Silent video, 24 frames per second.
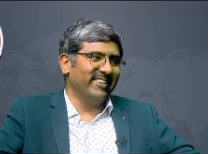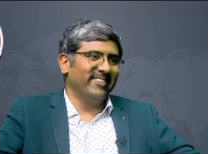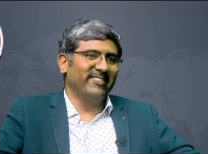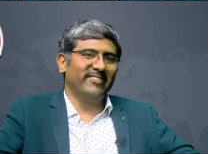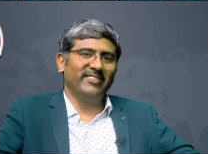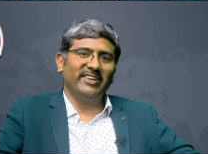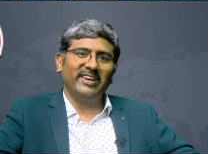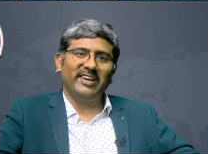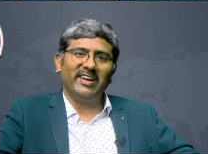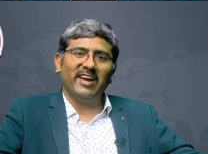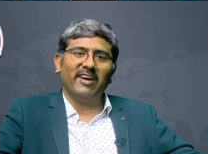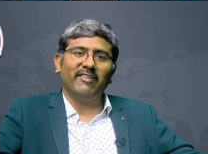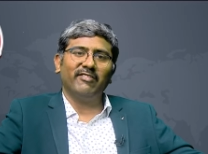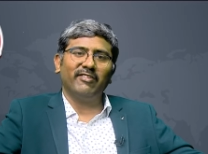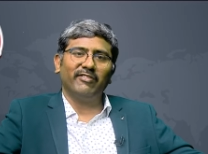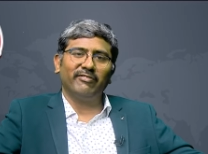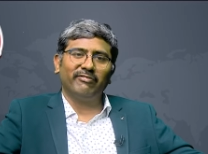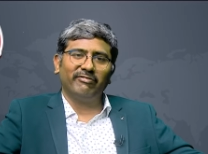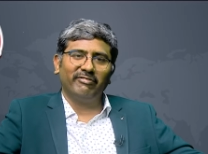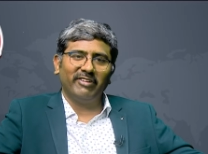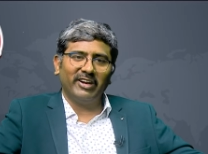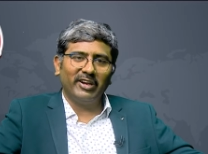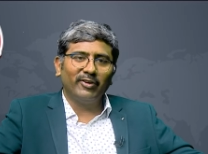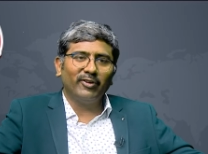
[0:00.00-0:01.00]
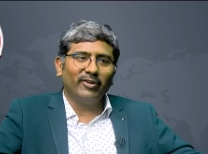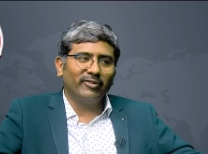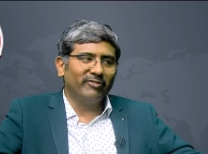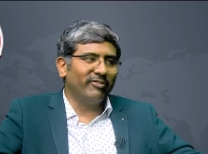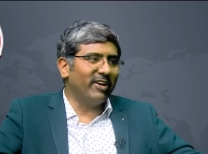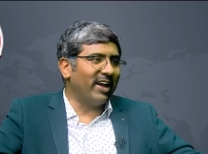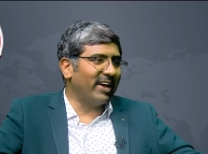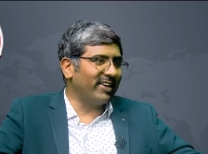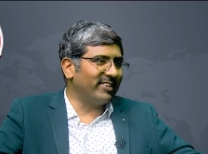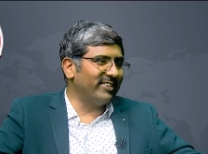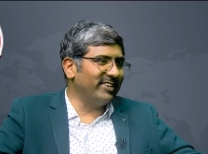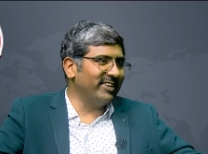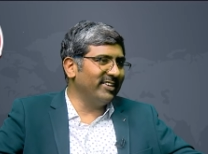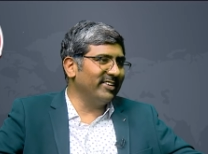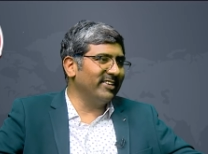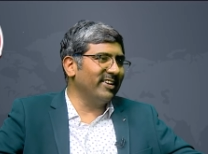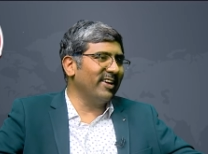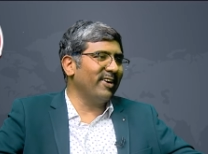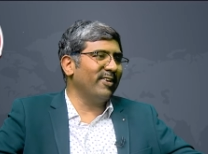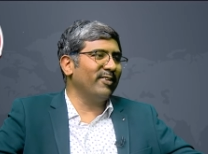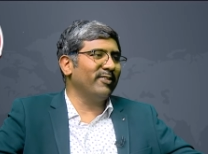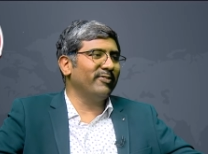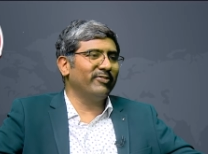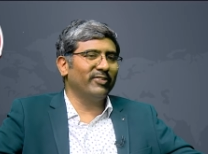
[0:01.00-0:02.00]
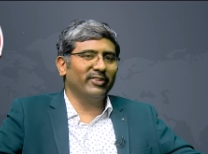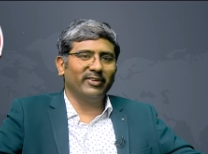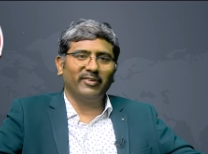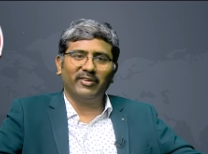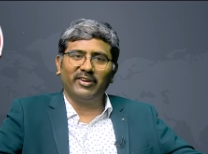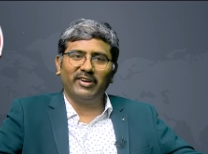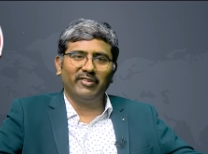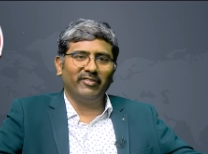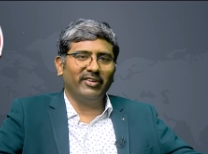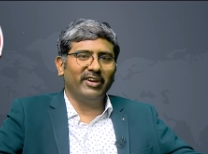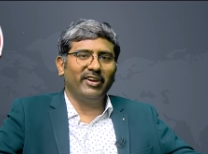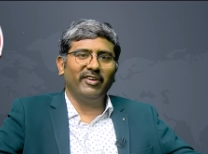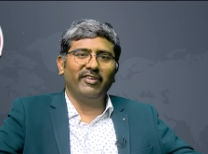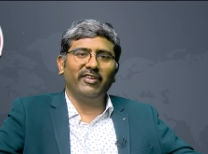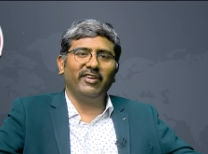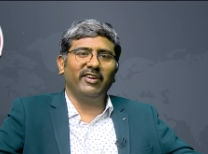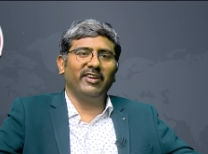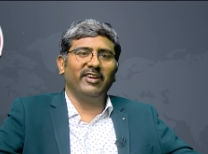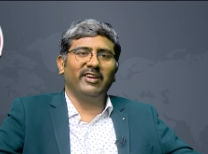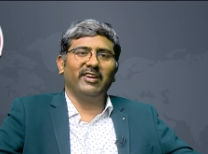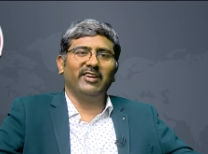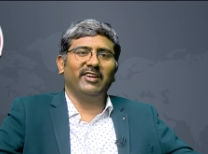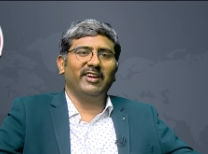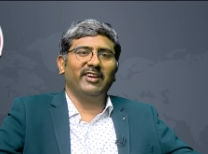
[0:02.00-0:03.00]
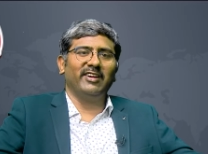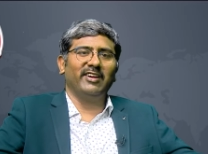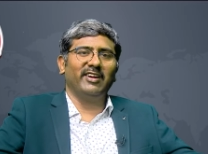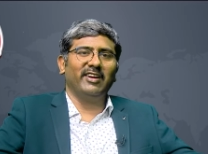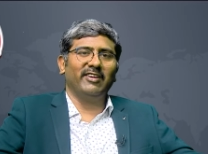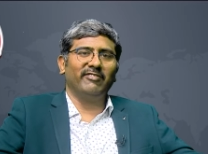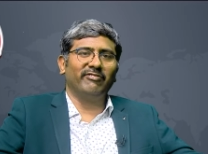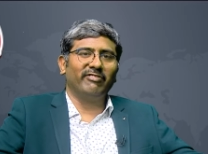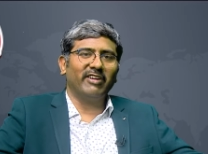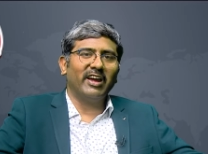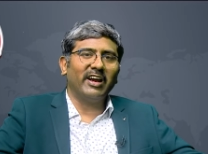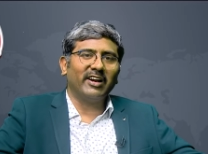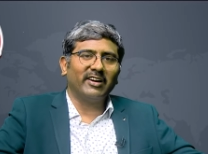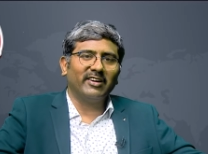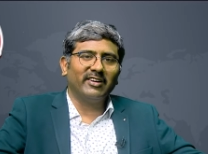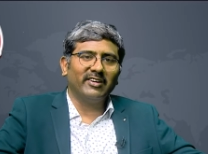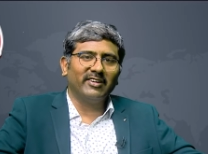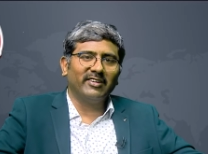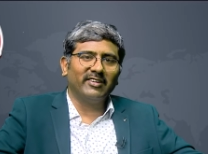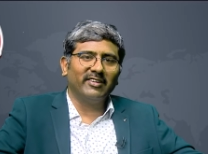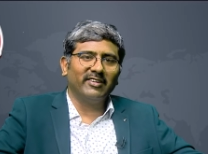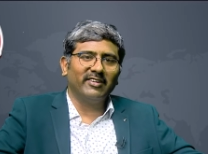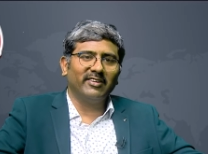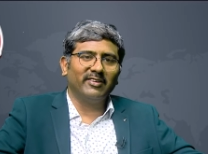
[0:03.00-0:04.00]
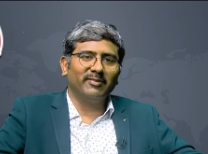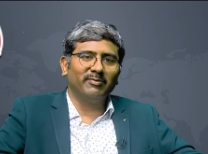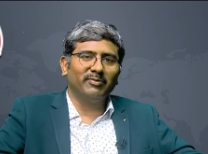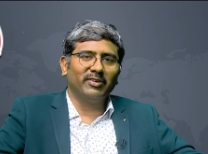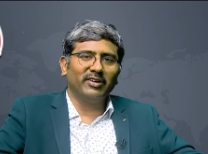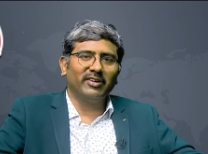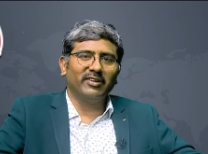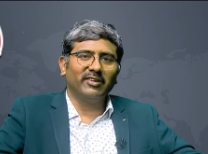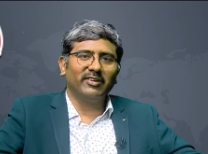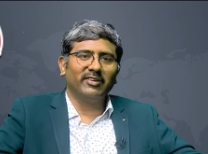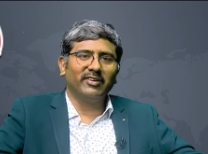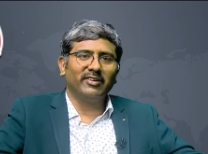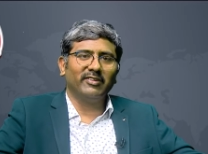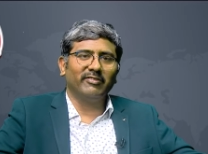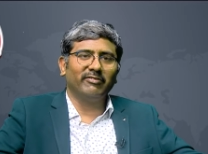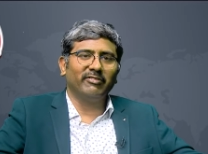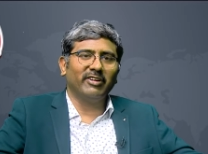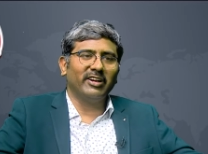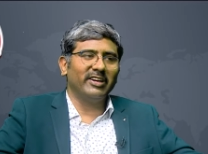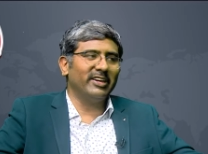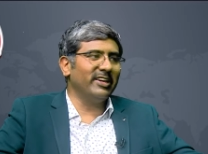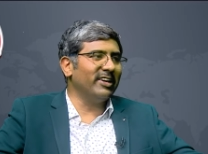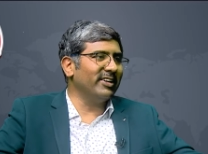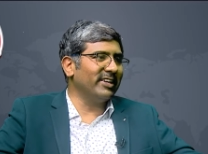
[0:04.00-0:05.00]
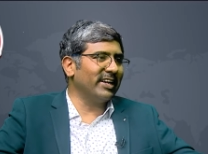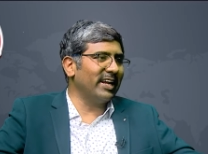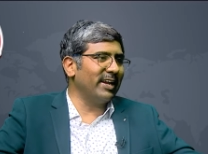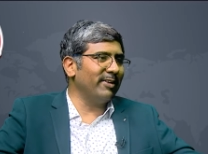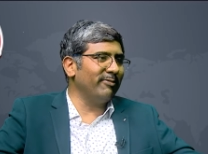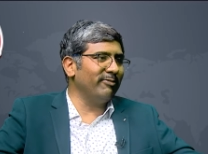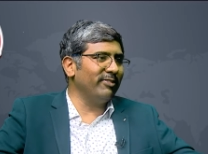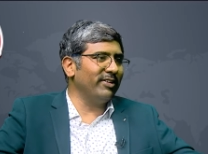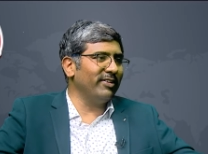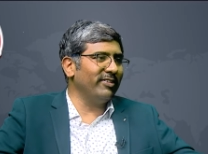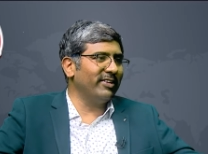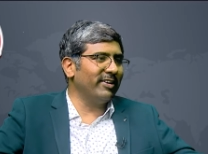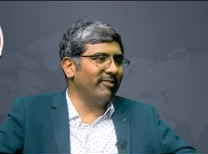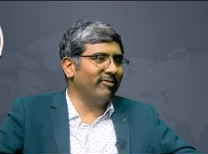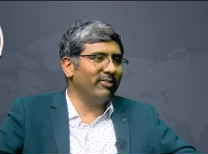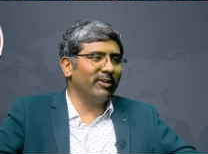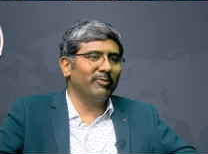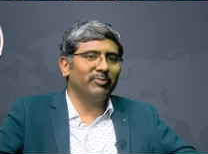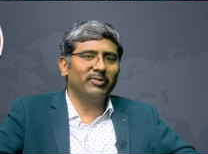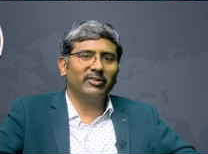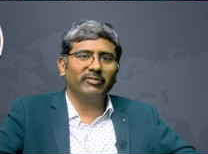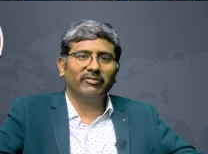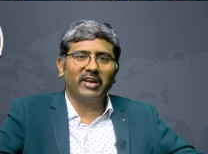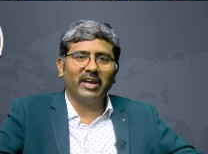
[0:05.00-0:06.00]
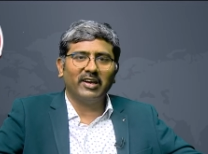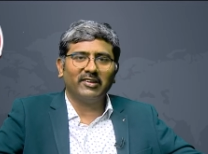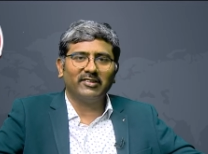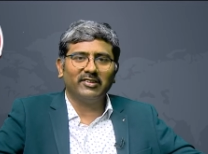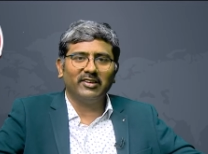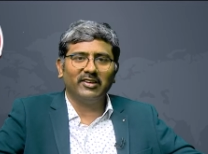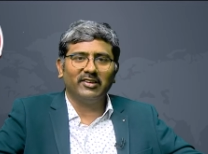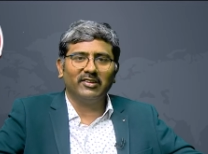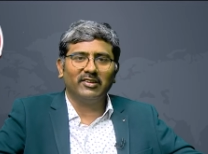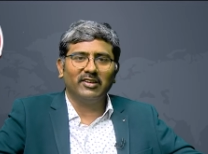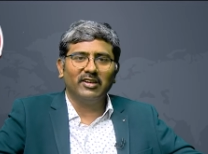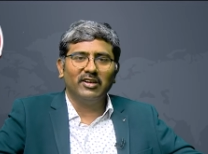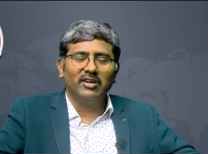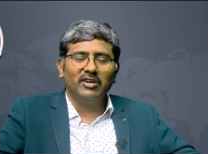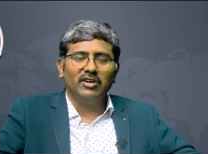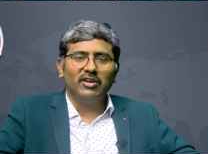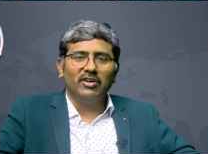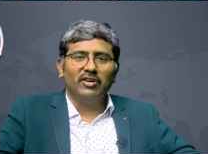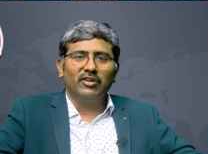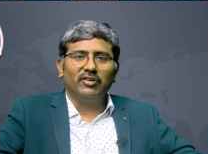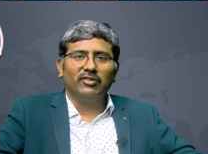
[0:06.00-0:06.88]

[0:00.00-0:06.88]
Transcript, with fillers: We have a very good vaccine now. Mm. In, in, in, in fact, uh, uh, one year time we developed the vaccine. Okay.